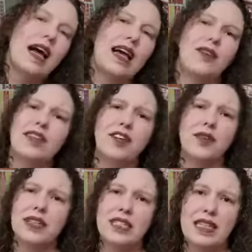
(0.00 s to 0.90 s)
I don't think
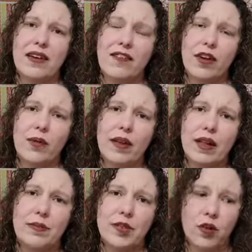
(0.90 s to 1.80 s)
you can see that very well.
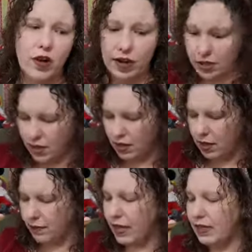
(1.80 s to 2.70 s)
I'm sorry.
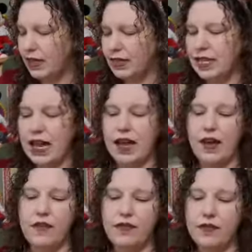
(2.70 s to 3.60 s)
But it does
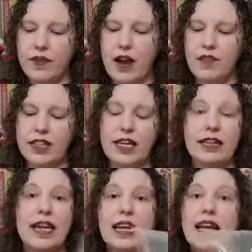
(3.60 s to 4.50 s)
have
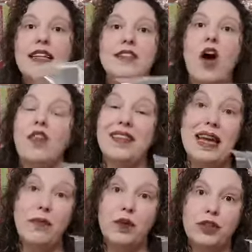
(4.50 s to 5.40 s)
everything and it's all
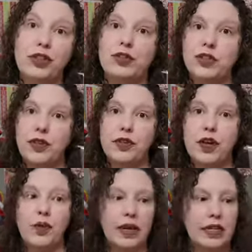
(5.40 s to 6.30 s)
labeled too so you
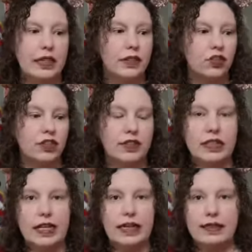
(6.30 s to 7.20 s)
know what it is just
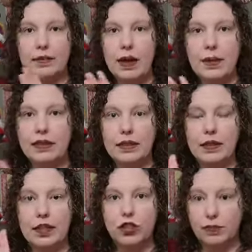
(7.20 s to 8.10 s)
in case it might be
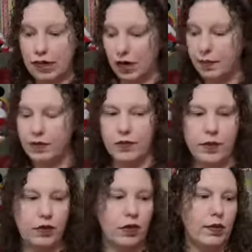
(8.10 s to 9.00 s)
something that you might not be
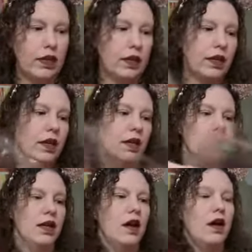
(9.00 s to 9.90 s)
familiar with
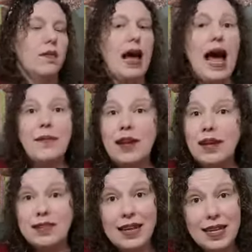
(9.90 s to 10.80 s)
um, I'm
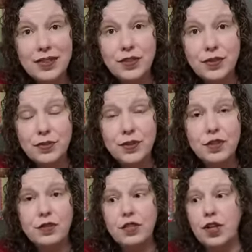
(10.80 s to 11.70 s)
not a science
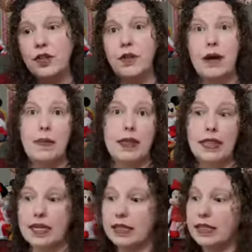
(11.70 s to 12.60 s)
guru so there might be
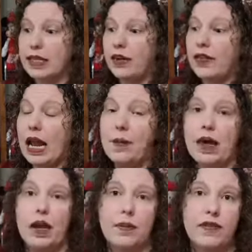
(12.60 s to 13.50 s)
things in there that I
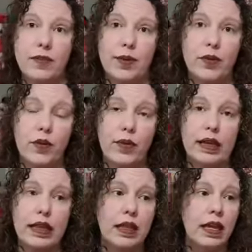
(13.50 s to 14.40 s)
might not be familiar
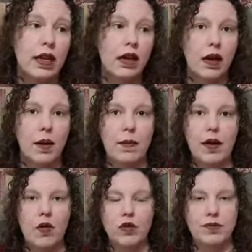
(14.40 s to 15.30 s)
with um,
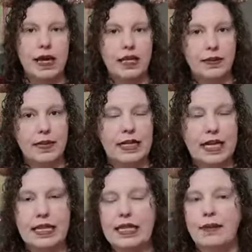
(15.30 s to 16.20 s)
of course my husband as
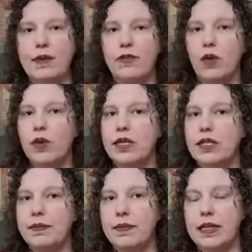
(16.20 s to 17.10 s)
I said before
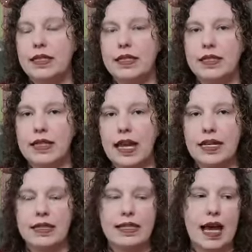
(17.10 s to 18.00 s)
is a is a
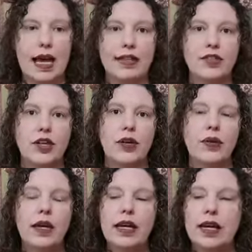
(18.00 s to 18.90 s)
science guy
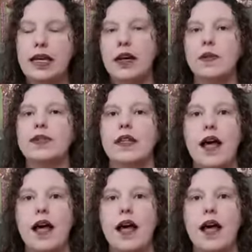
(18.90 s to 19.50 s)
so he helps a